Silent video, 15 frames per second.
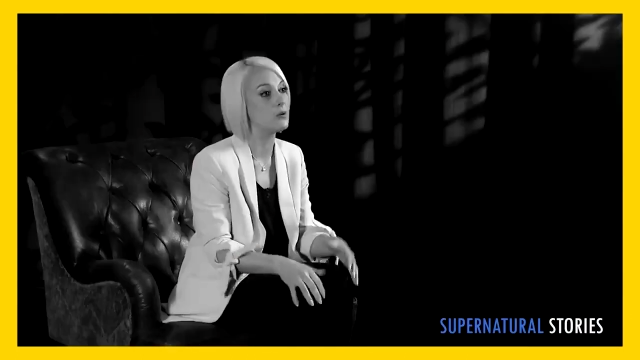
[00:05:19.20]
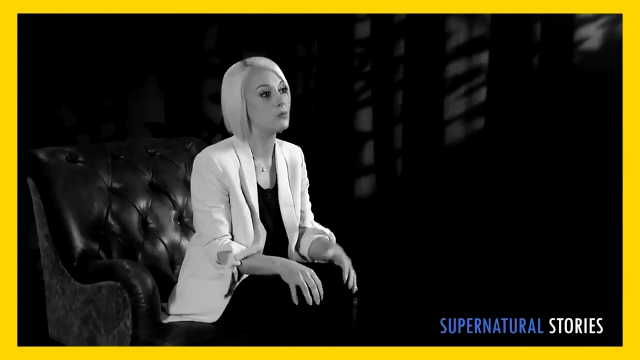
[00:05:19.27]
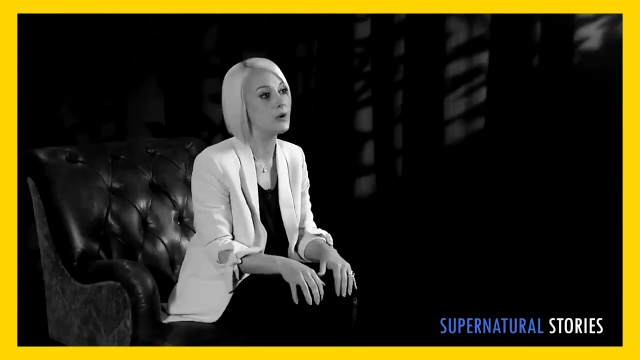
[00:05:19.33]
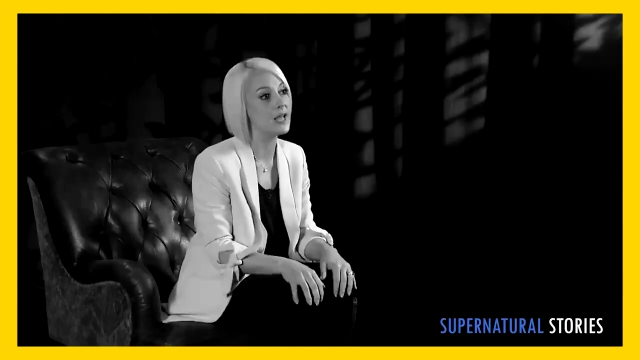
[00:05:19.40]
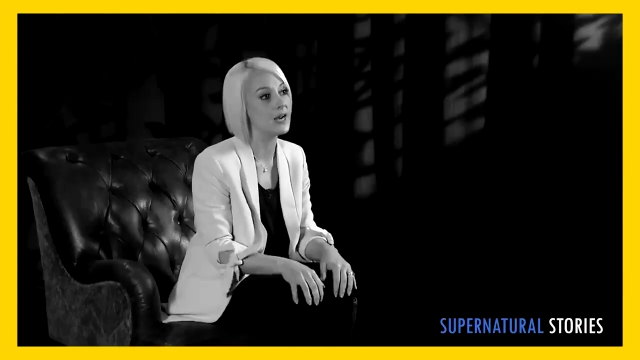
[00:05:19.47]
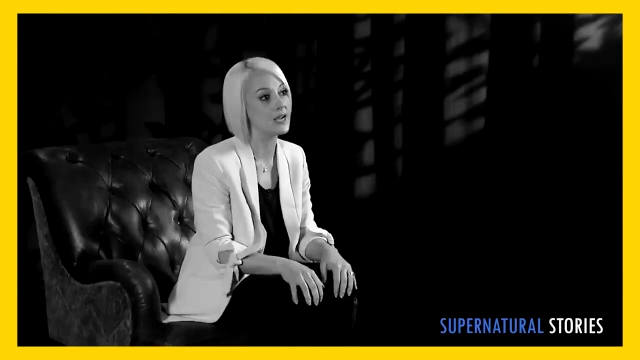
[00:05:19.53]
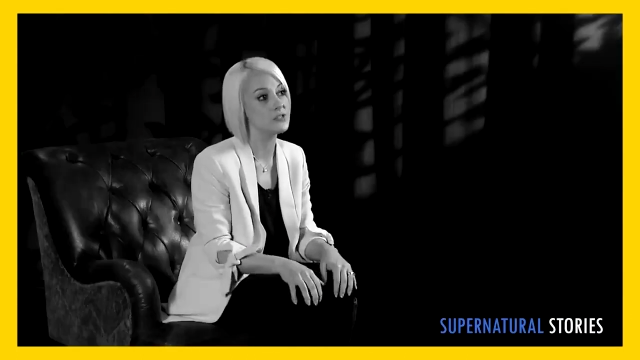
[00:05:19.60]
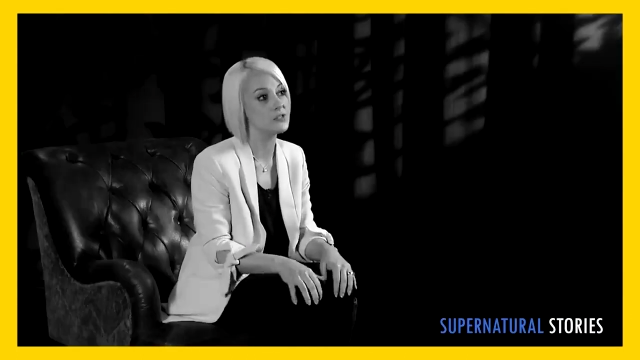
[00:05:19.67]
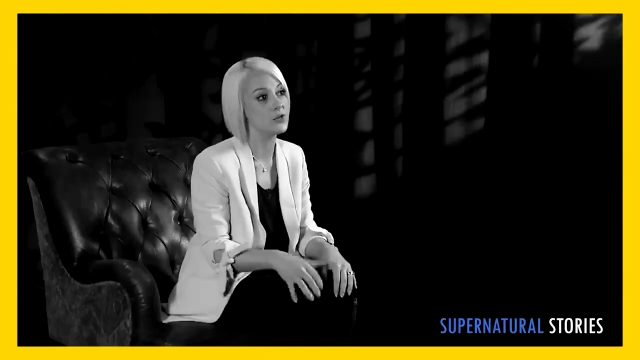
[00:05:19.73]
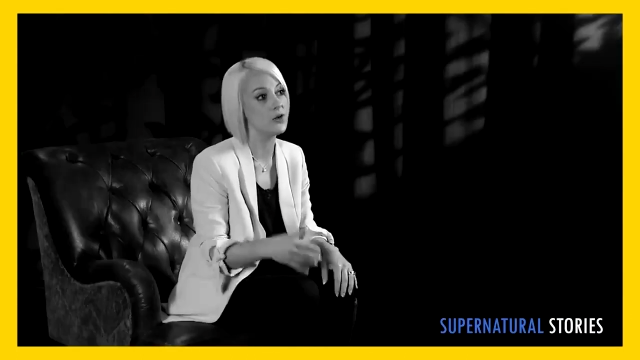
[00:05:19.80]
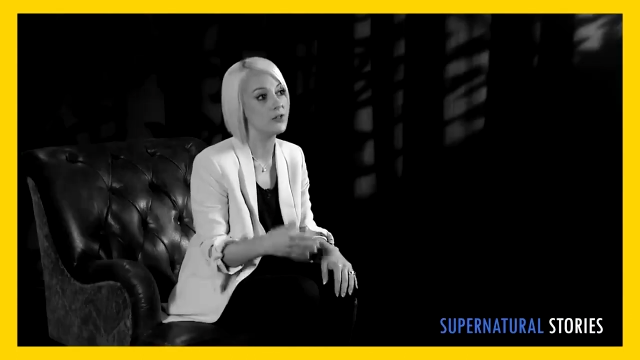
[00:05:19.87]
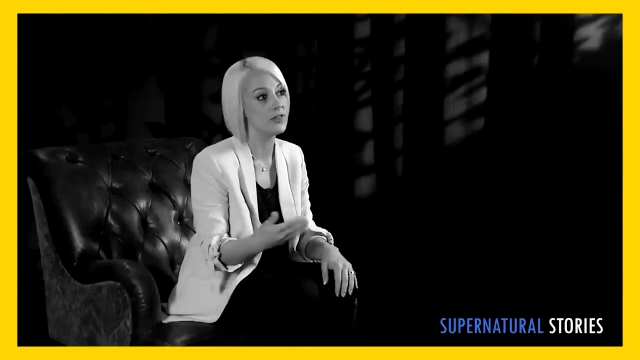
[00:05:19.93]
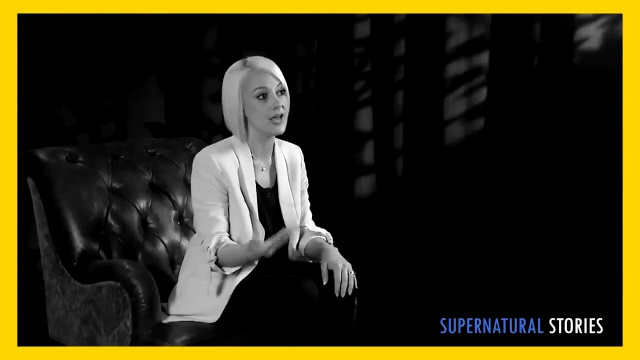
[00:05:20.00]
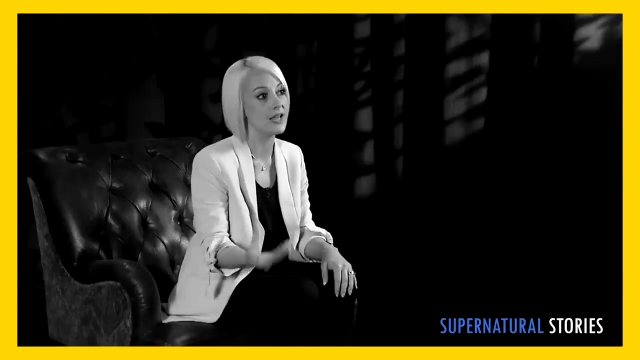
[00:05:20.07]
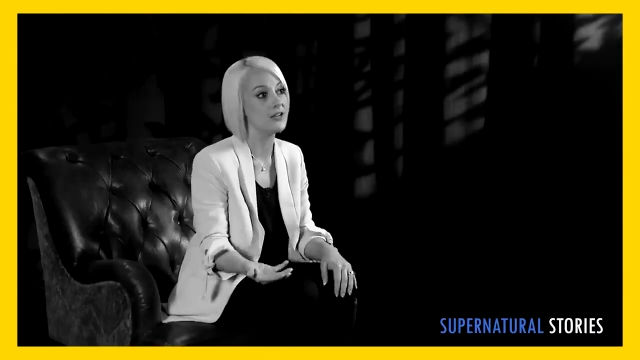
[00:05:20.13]
read, I saw
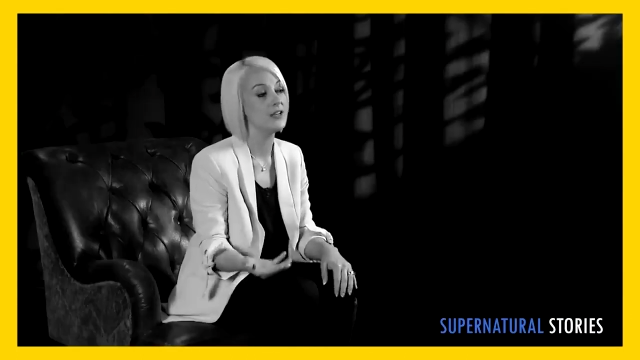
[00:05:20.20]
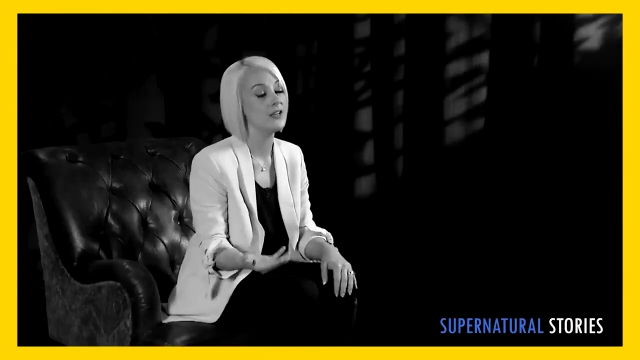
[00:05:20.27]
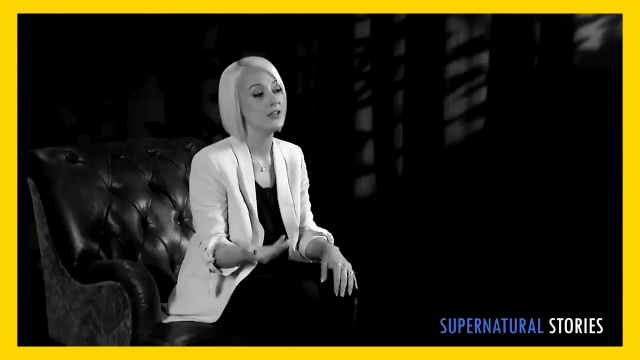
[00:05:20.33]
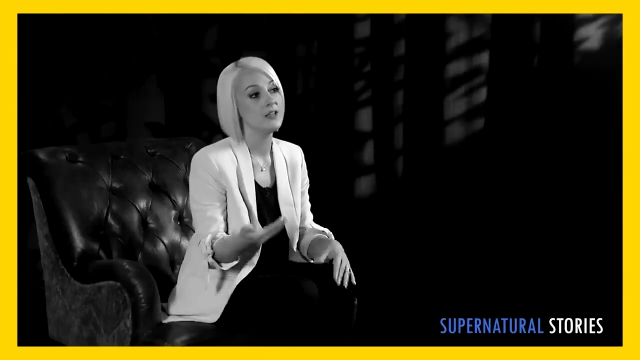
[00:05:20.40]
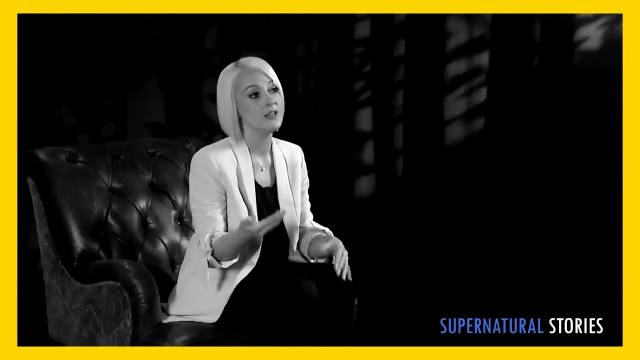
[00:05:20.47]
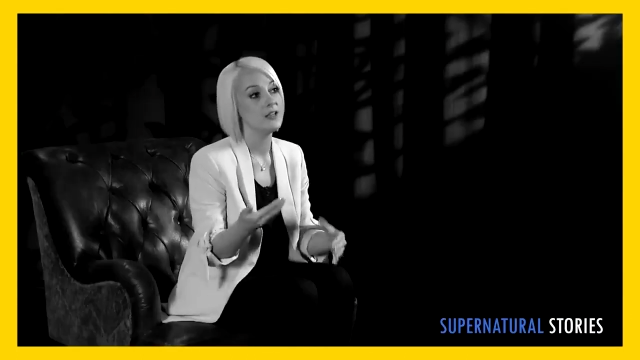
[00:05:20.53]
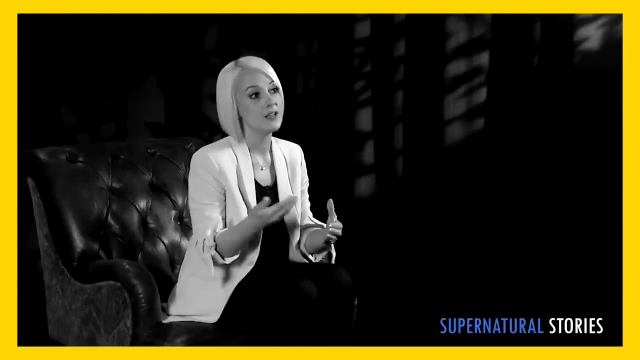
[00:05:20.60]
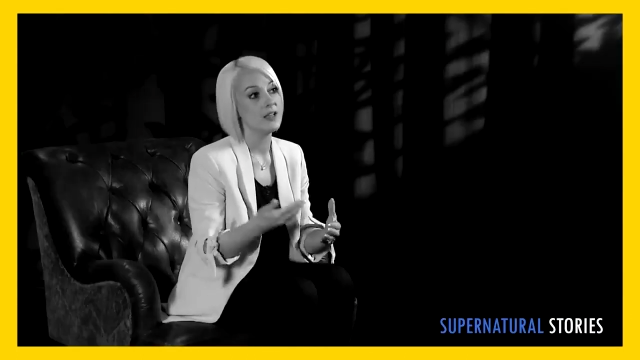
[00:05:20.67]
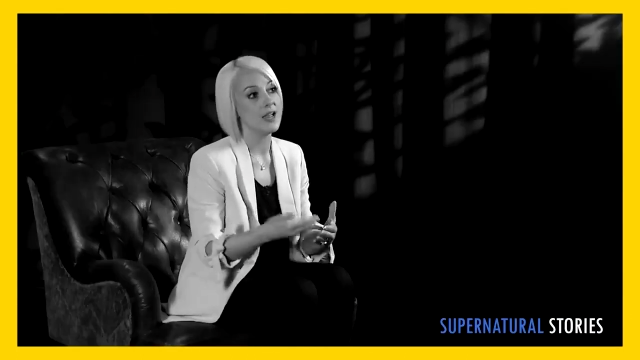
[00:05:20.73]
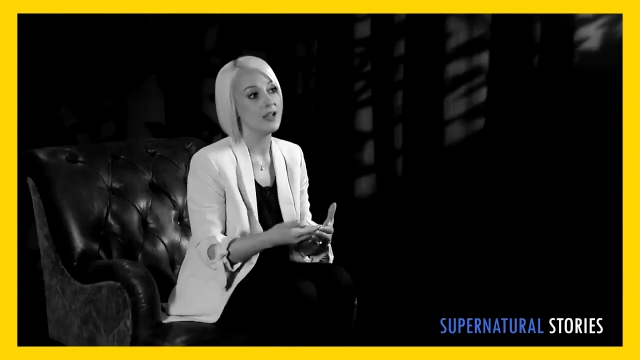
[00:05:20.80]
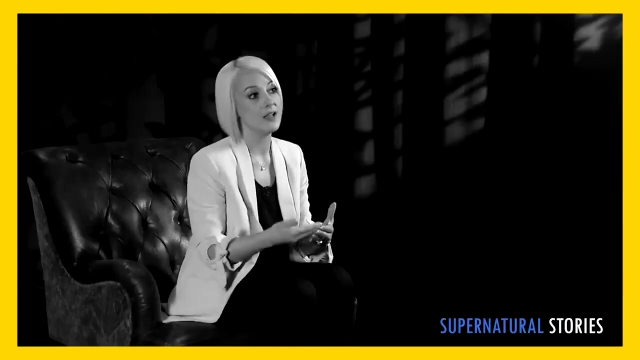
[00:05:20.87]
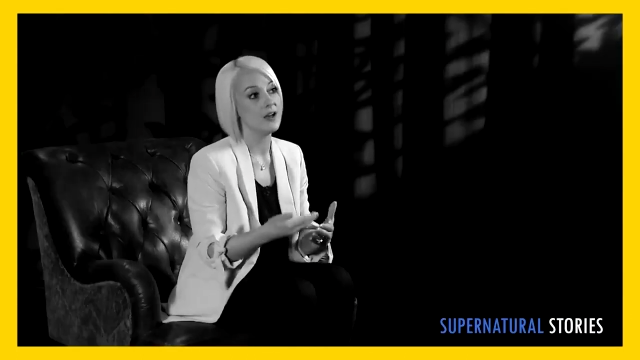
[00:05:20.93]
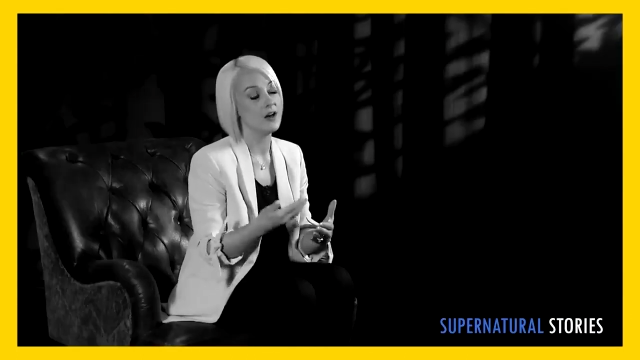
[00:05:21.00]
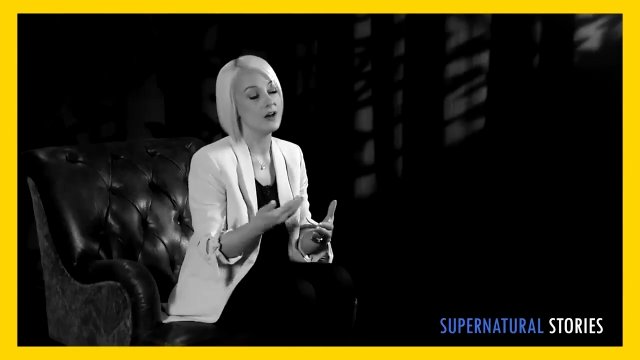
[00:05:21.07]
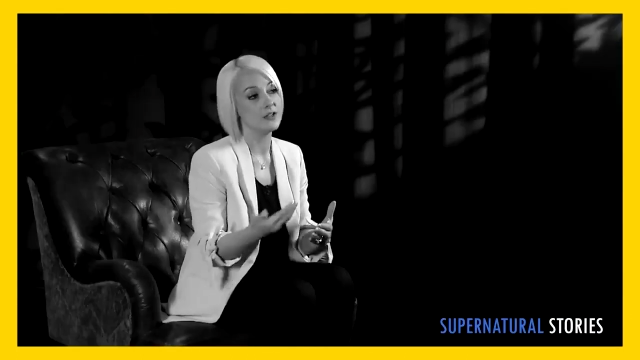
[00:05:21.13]
that
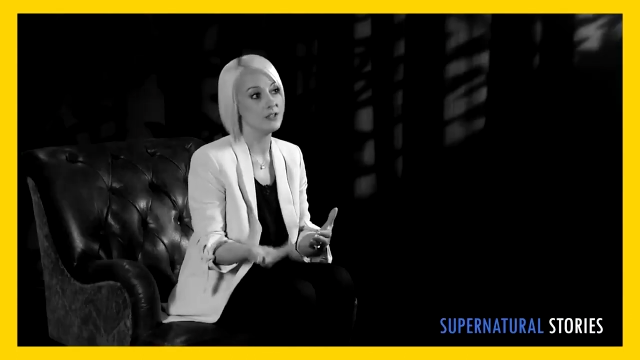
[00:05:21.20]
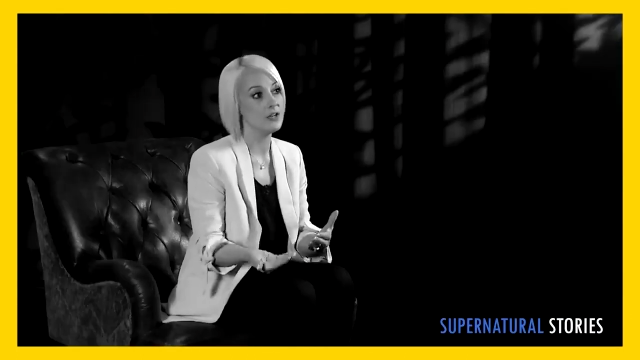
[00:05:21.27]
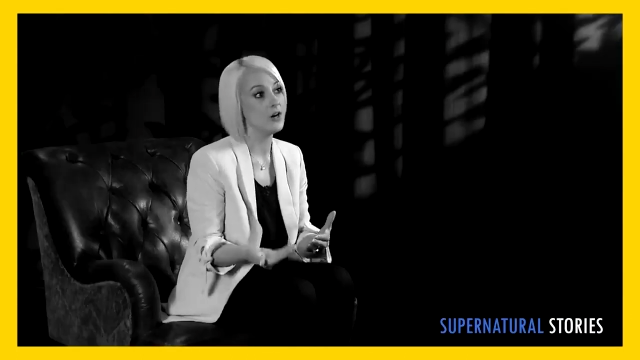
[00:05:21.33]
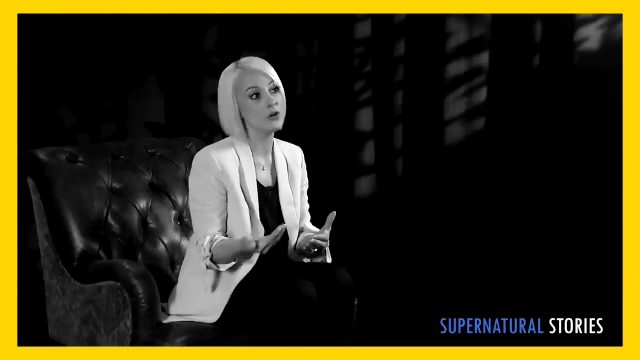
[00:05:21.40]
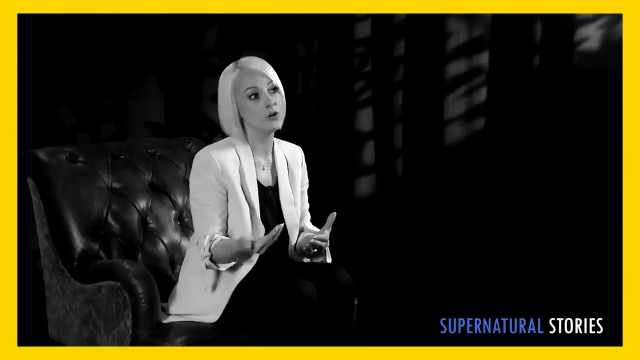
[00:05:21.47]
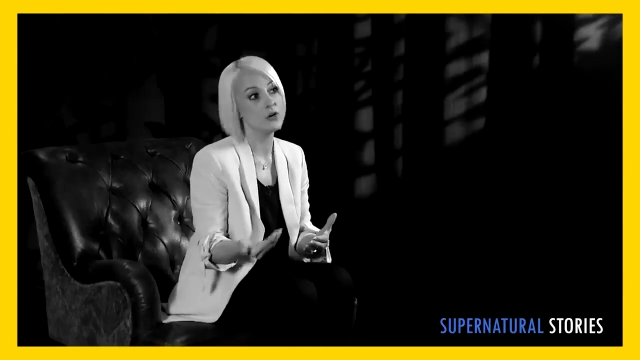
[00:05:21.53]
a young